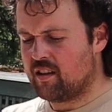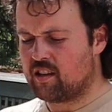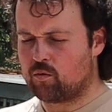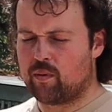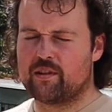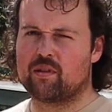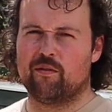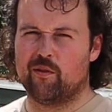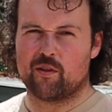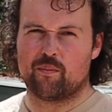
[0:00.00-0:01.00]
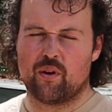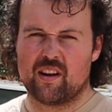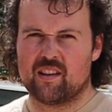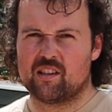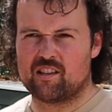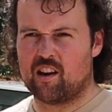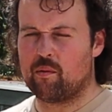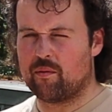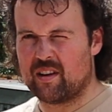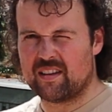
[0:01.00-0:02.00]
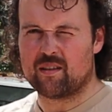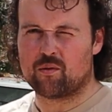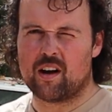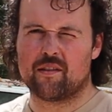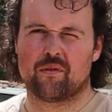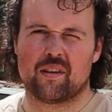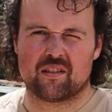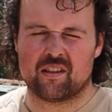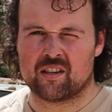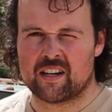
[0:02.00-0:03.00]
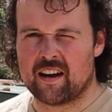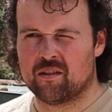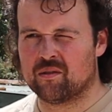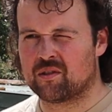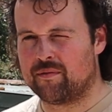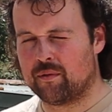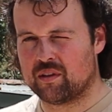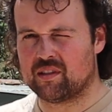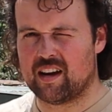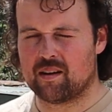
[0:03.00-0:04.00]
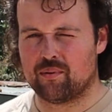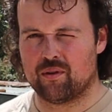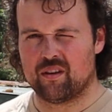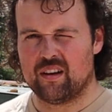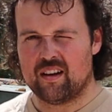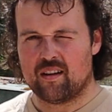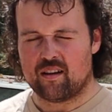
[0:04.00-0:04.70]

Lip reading: this is pretty straightforward to put in. So we've already done quite a few of these on our channel. So if you want to see how to put